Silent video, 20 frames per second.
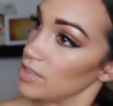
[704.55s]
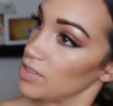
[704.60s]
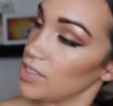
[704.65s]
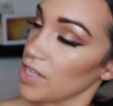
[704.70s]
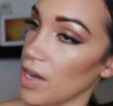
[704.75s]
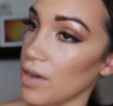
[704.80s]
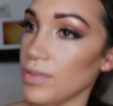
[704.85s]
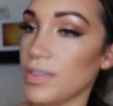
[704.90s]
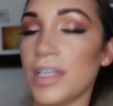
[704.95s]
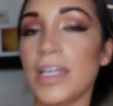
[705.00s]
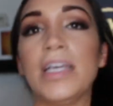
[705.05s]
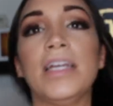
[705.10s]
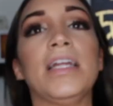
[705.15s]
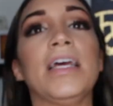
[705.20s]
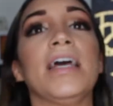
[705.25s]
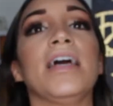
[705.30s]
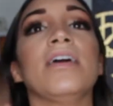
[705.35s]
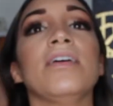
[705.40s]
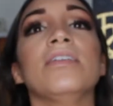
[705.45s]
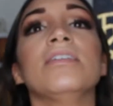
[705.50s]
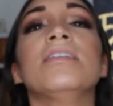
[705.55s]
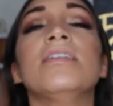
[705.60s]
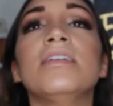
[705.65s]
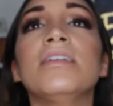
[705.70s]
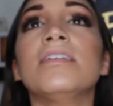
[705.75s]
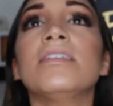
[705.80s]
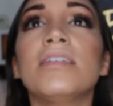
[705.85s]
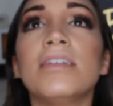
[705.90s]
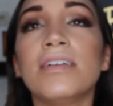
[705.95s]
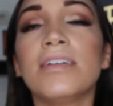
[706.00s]
Don't inhale.
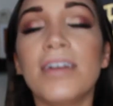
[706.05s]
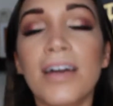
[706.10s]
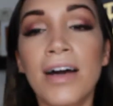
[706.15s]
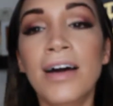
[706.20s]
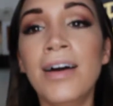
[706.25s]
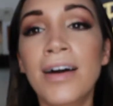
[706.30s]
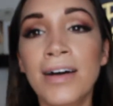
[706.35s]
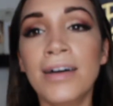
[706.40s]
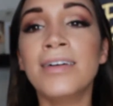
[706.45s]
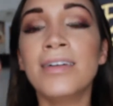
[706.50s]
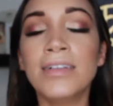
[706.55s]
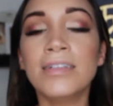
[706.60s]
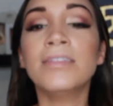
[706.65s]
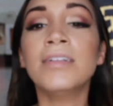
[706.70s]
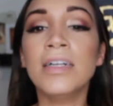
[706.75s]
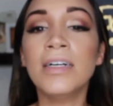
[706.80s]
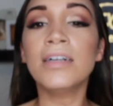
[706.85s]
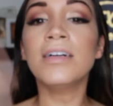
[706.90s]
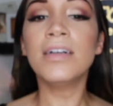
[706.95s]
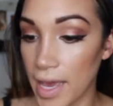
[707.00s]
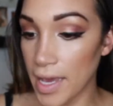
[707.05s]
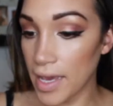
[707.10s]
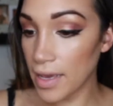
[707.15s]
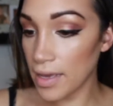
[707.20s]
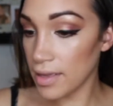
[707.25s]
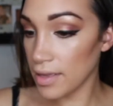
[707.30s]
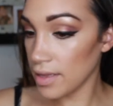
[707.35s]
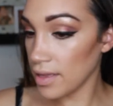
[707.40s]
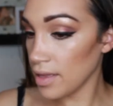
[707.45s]
Okay.